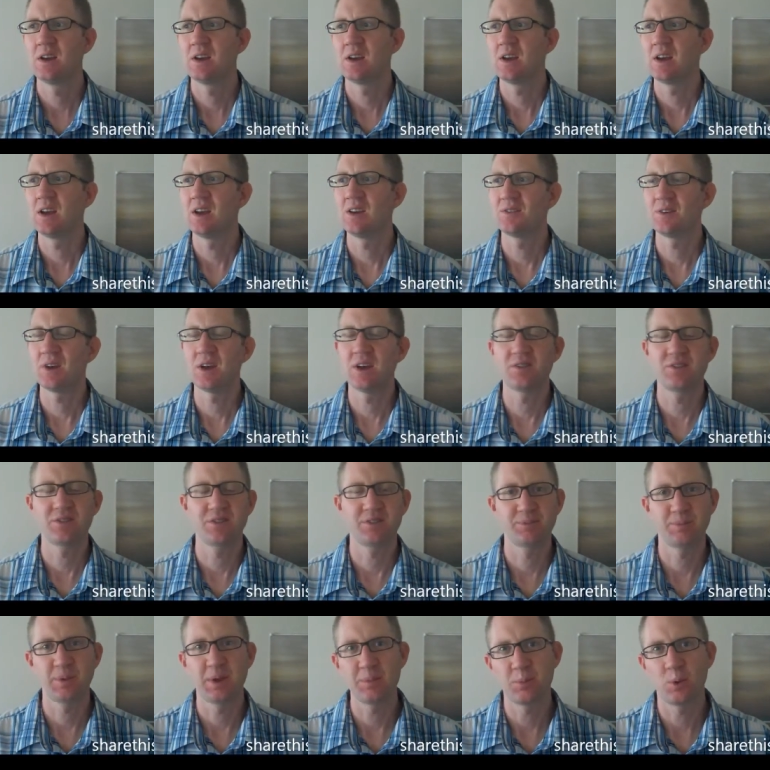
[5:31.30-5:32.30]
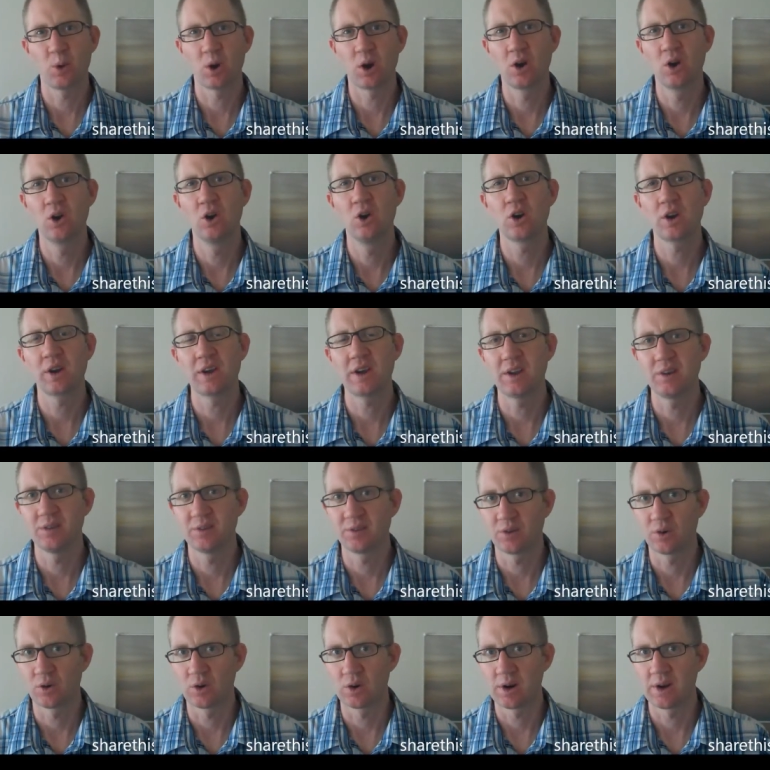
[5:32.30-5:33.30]
if people are looking
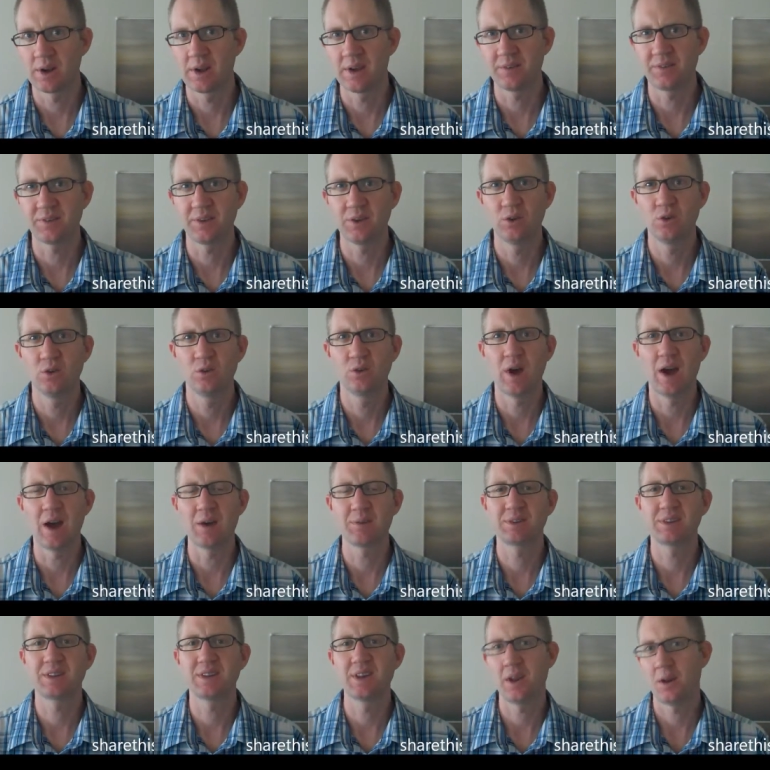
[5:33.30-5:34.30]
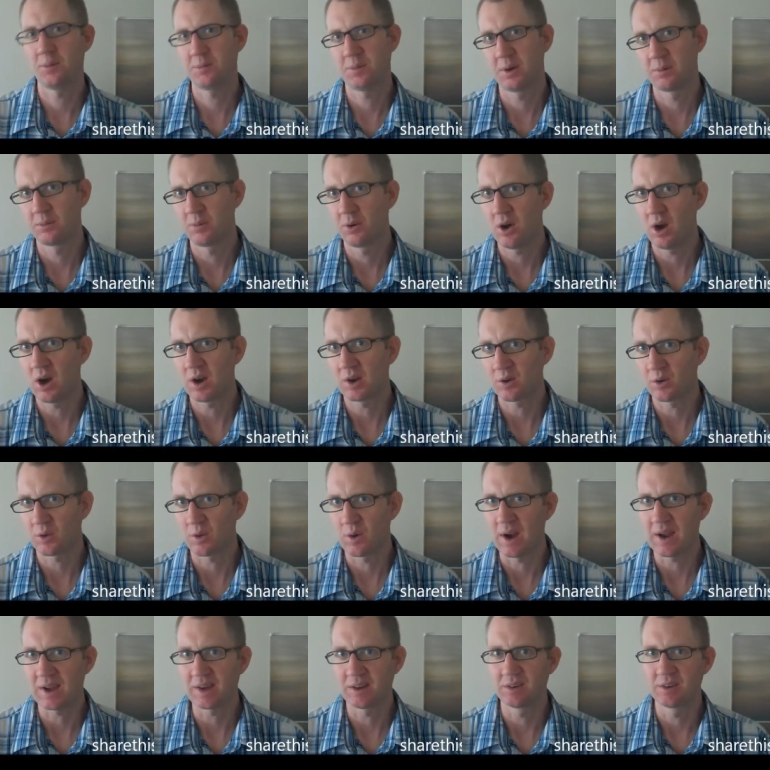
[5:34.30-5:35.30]
for it, if you have set up your blog
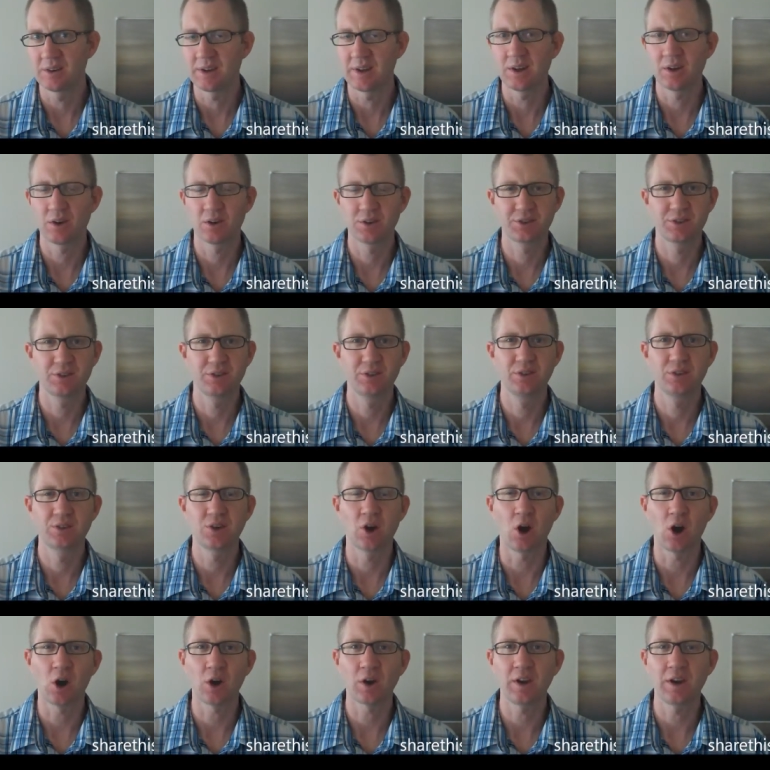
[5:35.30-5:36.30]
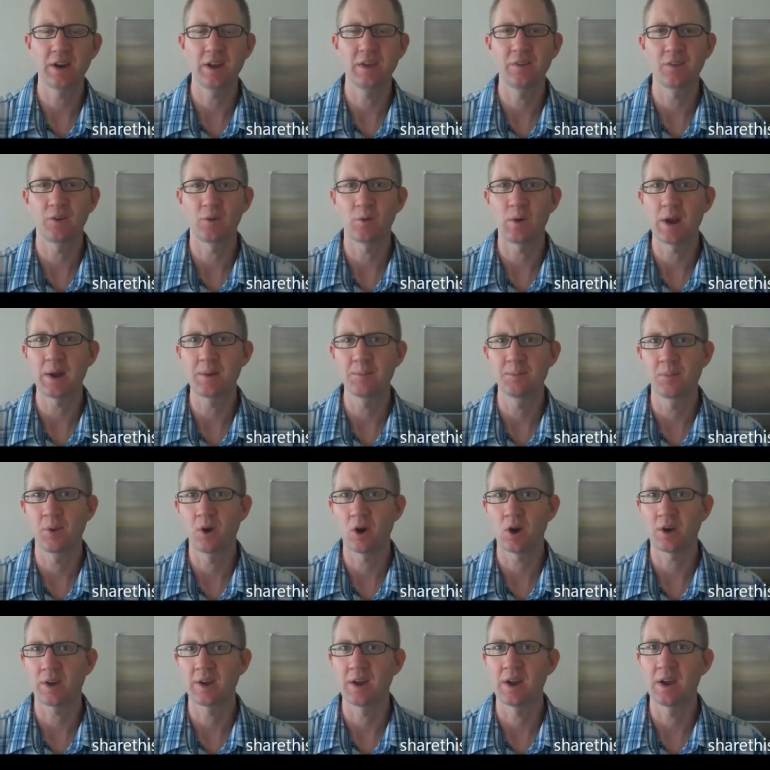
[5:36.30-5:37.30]
correctly, you're targeting the right
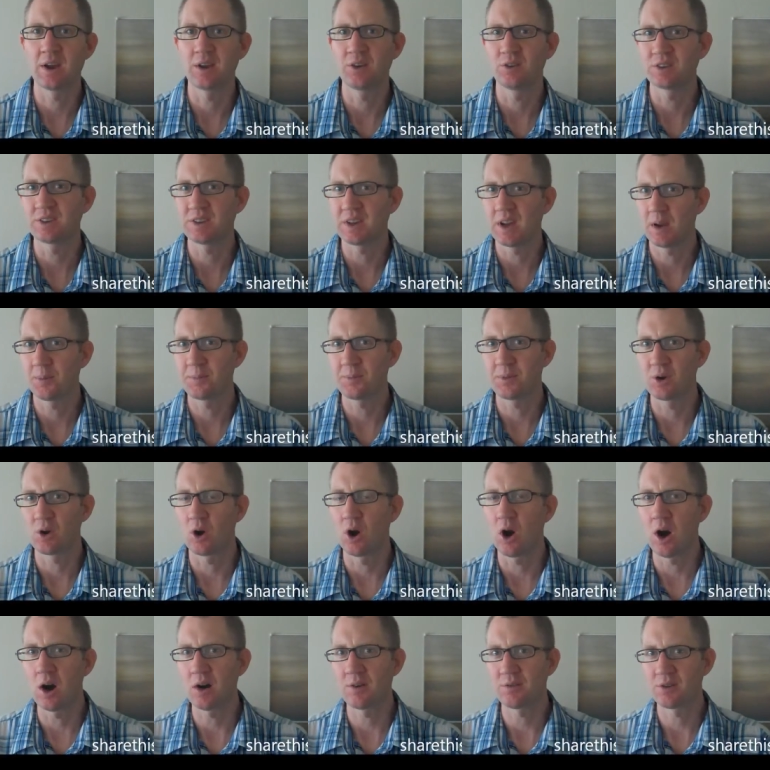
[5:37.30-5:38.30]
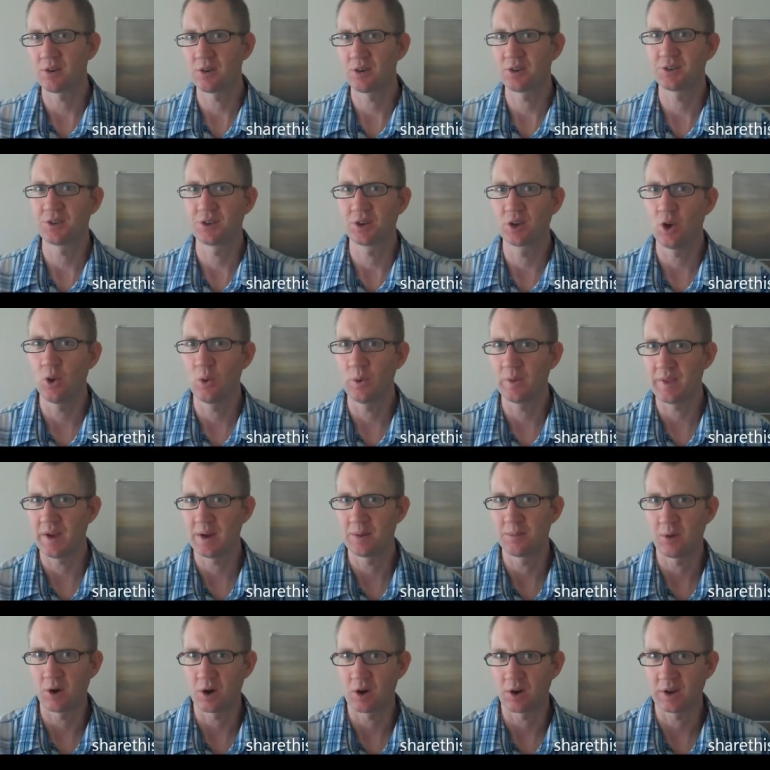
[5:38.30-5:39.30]
market, and you set up your offer to go with
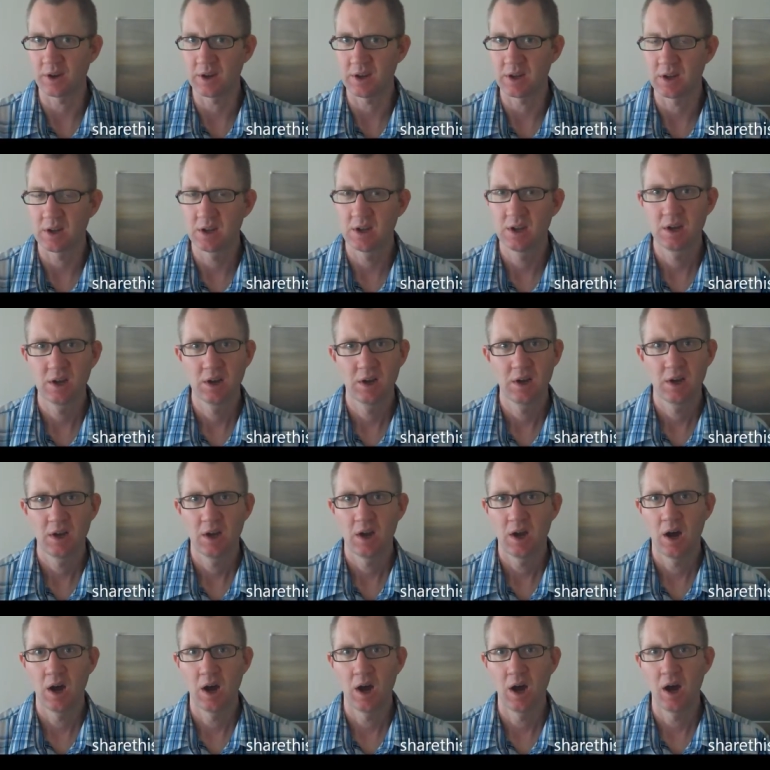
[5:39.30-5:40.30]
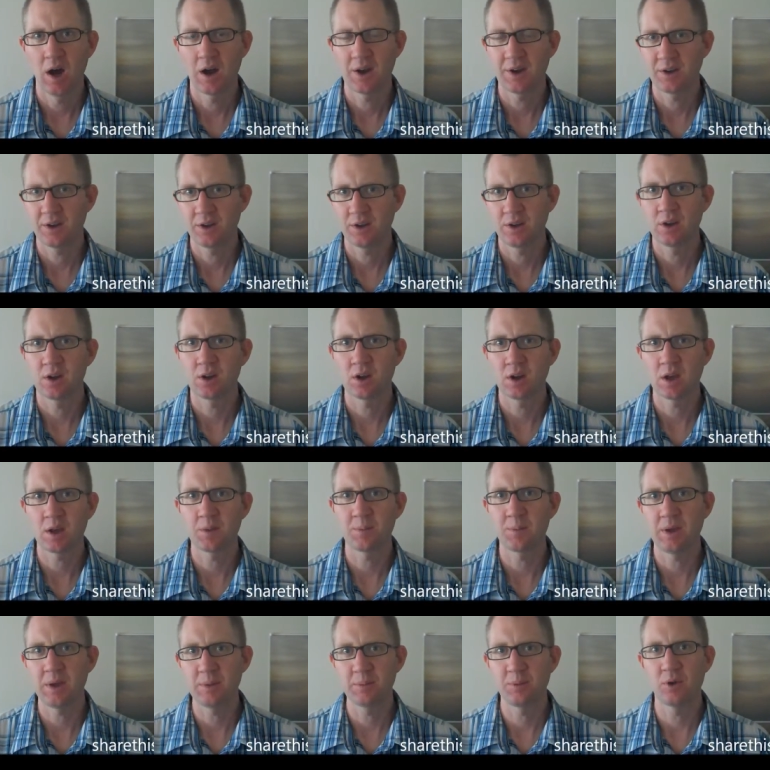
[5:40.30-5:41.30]
that market, you're going to
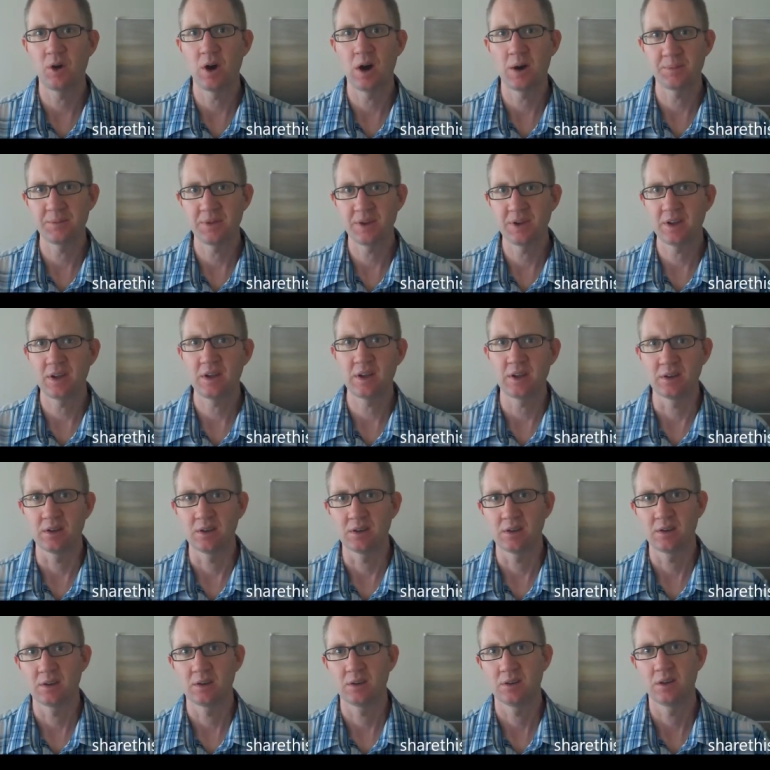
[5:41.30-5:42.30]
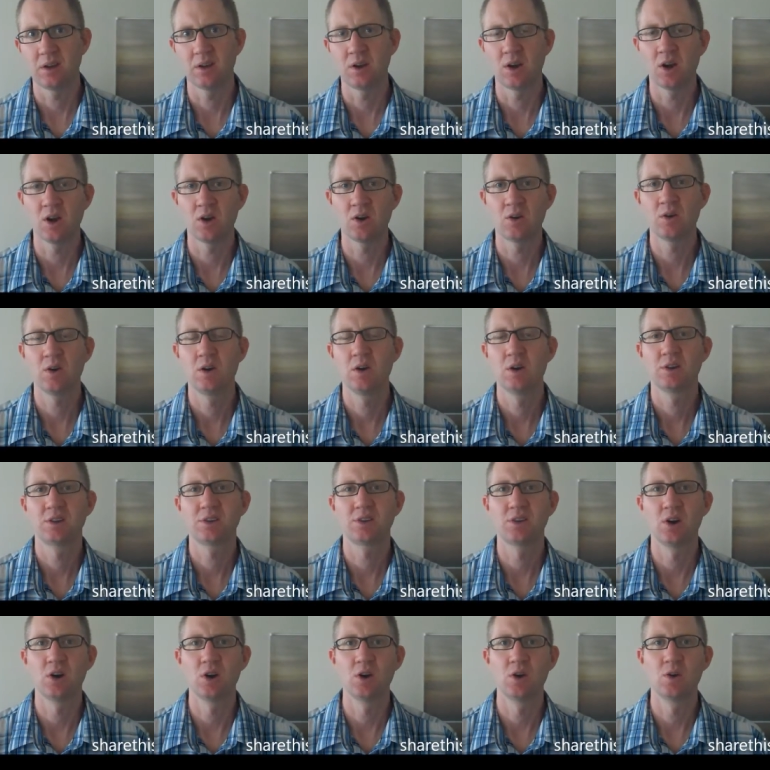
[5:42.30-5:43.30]
get people opting in, you know.
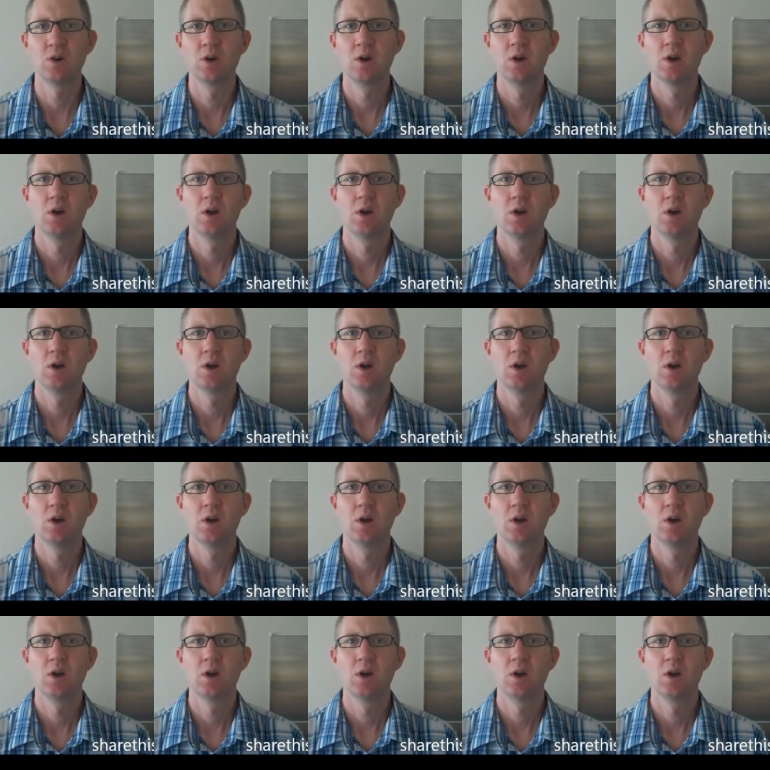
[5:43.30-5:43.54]
So